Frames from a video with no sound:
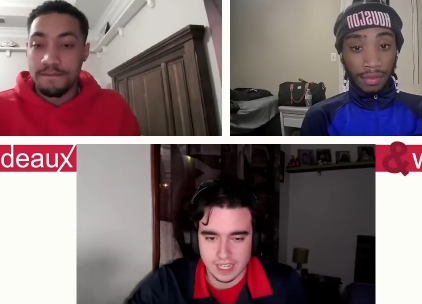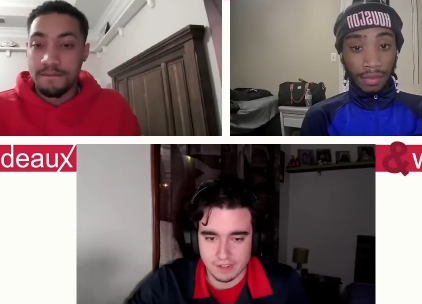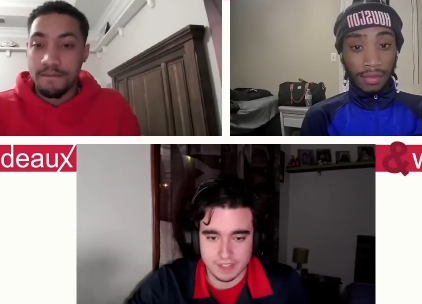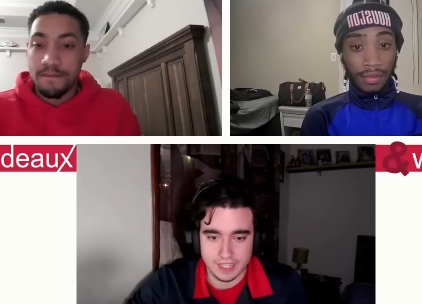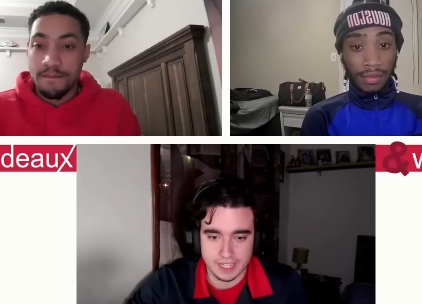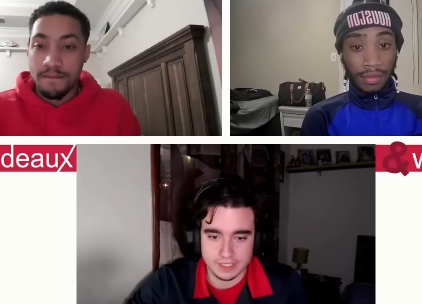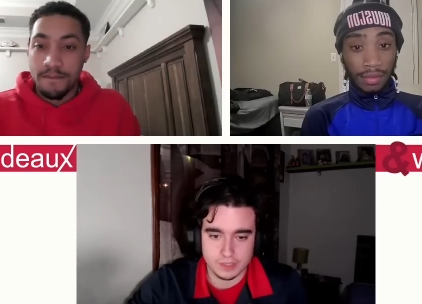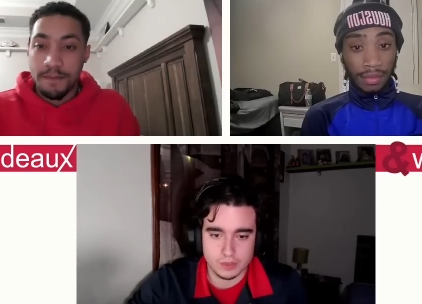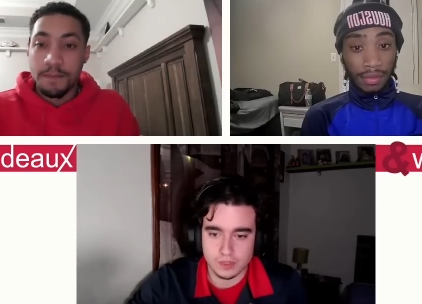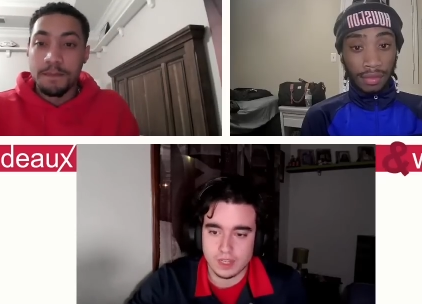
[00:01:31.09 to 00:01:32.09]
Speaker 1: everything I
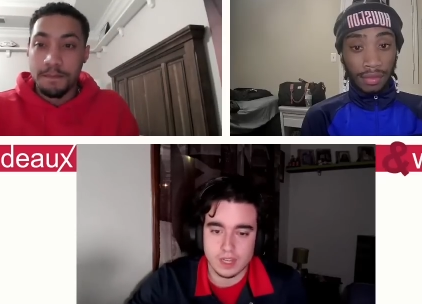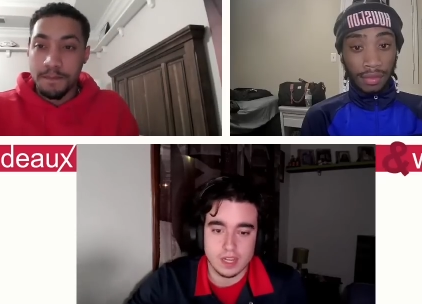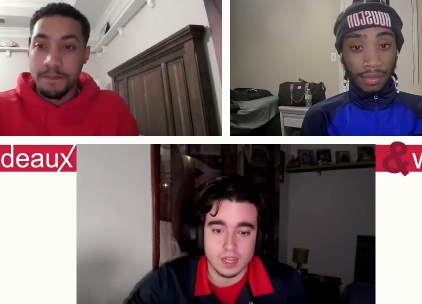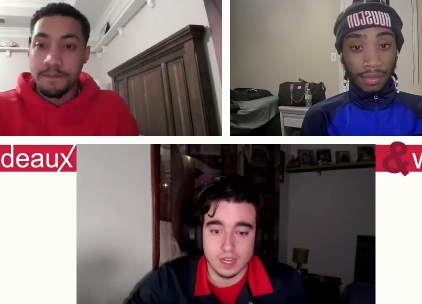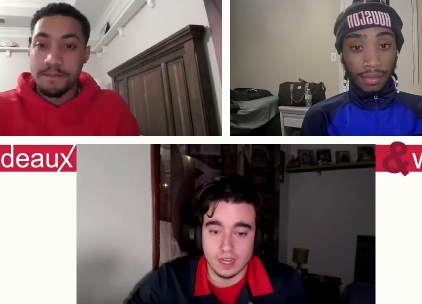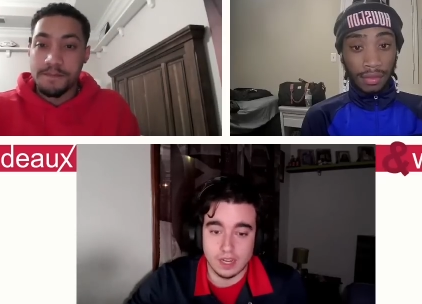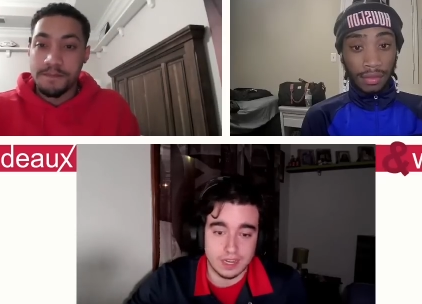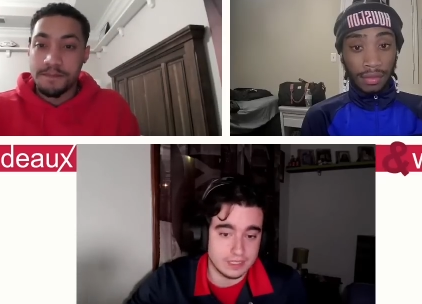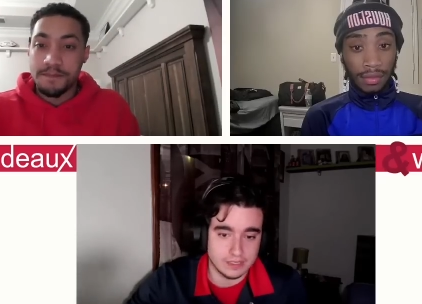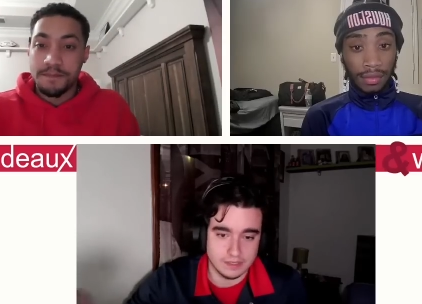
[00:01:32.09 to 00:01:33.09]
do. Uh,
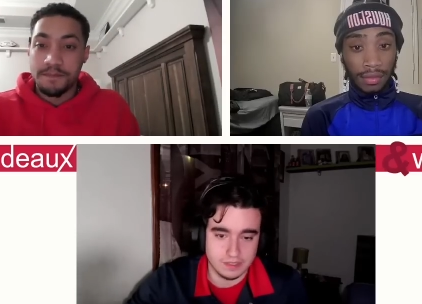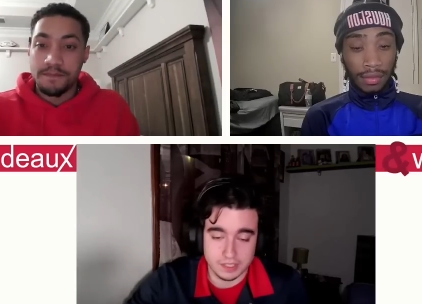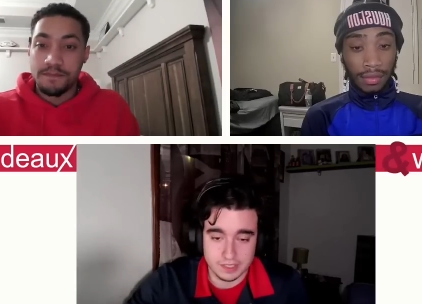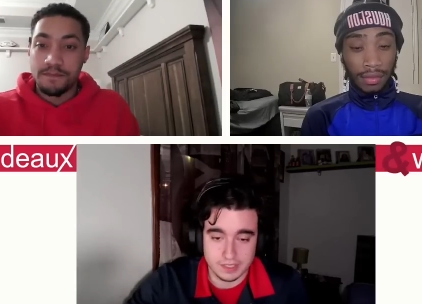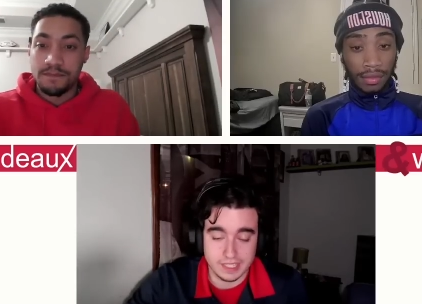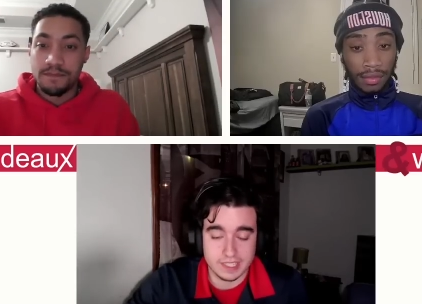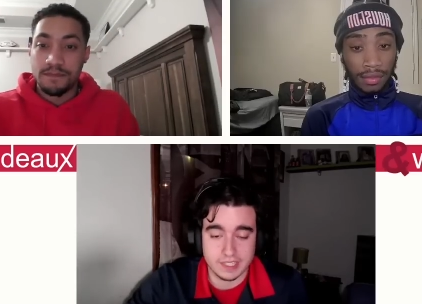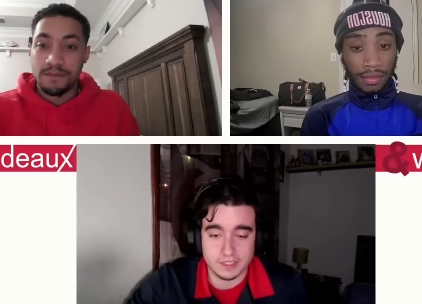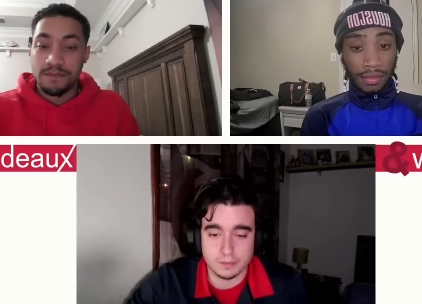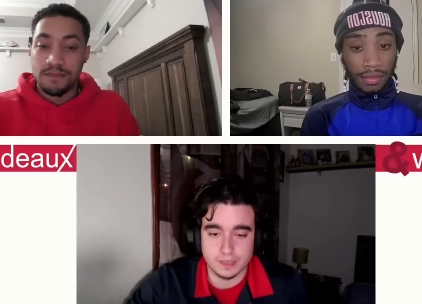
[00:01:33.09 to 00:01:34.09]
I'll just take the
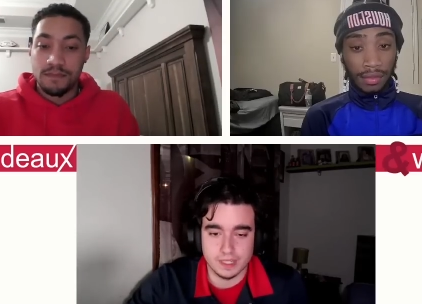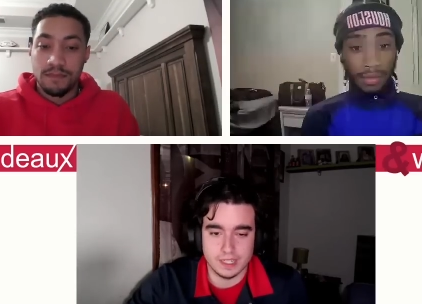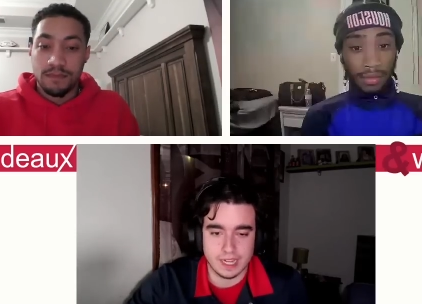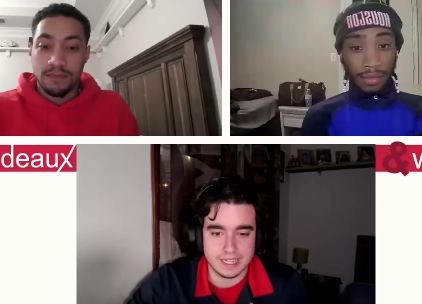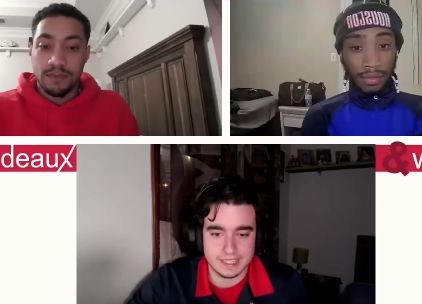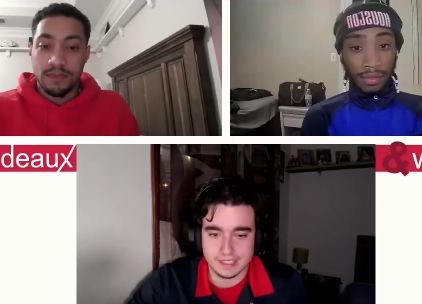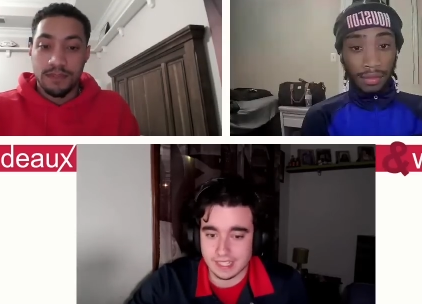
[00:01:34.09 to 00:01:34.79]
chance to plug at the